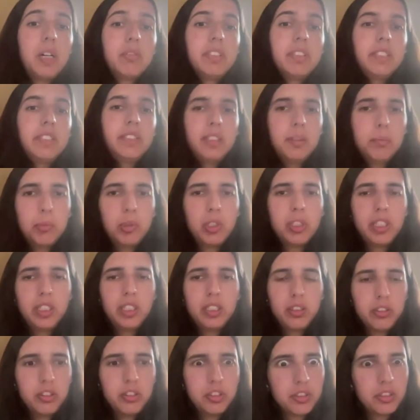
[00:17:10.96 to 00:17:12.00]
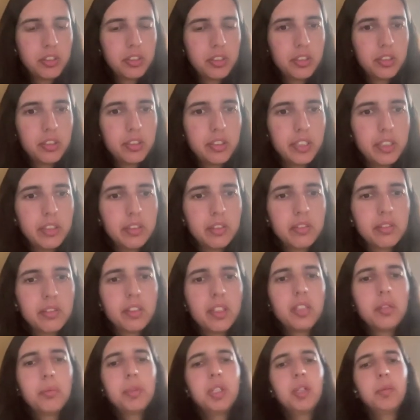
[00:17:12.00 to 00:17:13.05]
in the body, not just in the tails.
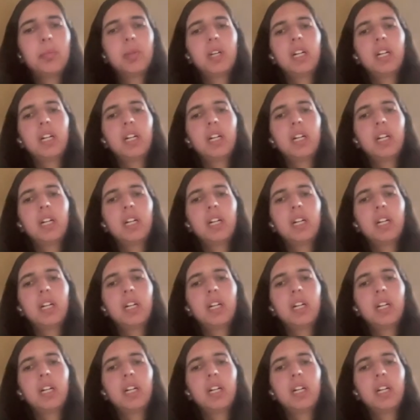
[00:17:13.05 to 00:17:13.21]
And we